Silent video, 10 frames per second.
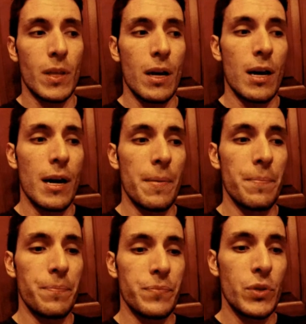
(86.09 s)

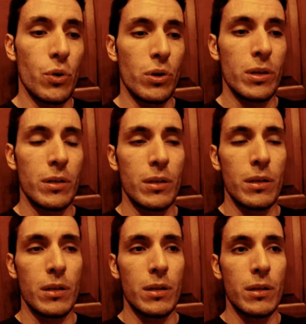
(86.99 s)

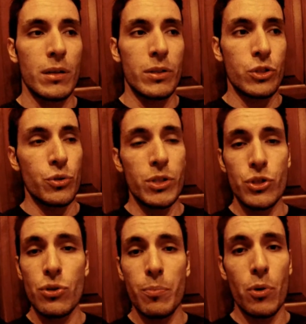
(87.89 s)
the
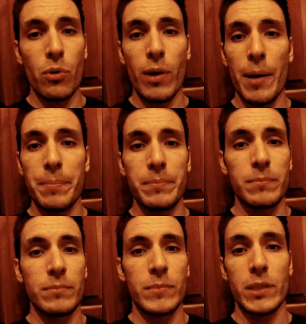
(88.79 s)
traditional program,
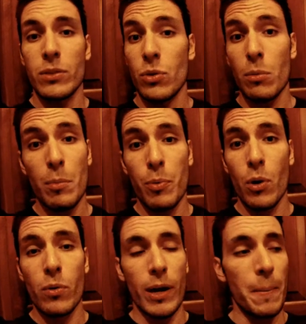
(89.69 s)
did the normal
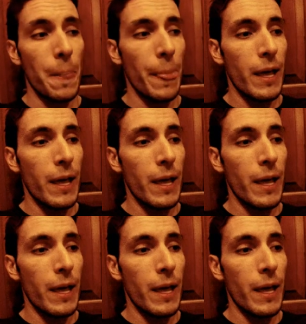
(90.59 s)
program,